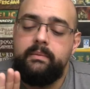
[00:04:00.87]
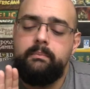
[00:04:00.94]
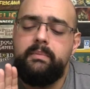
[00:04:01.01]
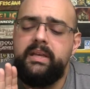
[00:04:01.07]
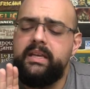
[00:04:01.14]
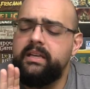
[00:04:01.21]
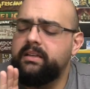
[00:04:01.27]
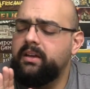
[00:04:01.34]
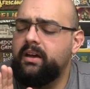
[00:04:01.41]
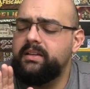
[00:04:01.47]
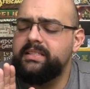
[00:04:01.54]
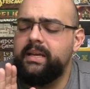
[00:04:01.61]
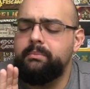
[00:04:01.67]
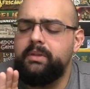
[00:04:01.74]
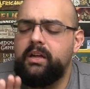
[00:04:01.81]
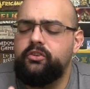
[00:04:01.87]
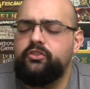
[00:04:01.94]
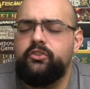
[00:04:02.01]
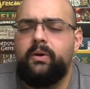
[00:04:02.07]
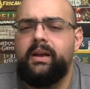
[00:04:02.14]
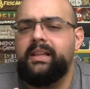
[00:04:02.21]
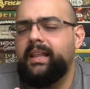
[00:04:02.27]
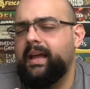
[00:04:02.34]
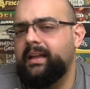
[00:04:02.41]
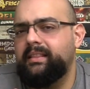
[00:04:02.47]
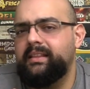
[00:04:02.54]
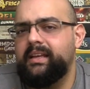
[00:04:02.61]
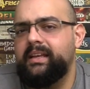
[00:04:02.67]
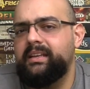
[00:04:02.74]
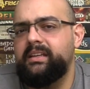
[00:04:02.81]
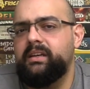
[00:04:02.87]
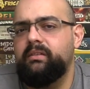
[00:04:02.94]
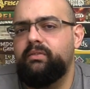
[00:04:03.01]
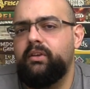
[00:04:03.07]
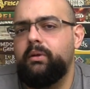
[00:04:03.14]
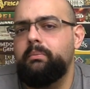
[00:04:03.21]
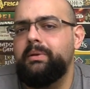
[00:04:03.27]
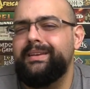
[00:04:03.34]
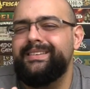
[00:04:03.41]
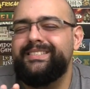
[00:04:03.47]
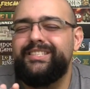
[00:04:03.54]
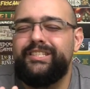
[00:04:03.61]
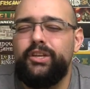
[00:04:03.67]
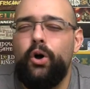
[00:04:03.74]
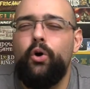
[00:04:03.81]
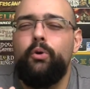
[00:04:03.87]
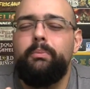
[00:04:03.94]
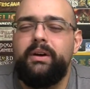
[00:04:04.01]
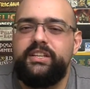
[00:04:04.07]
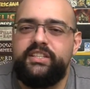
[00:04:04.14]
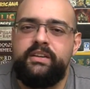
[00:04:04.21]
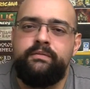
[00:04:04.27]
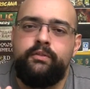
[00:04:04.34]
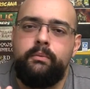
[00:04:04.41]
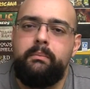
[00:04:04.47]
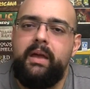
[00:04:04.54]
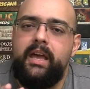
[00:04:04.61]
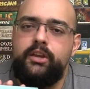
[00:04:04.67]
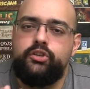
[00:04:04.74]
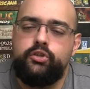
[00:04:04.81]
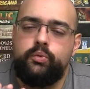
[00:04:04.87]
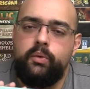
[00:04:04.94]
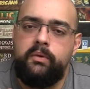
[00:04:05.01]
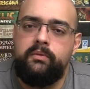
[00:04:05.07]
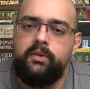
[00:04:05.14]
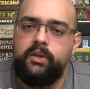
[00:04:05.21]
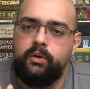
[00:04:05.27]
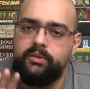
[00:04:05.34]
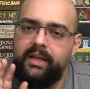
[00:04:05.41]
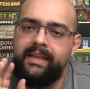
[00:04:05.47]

because I'm not sure I like the idea of there being so much information revealed.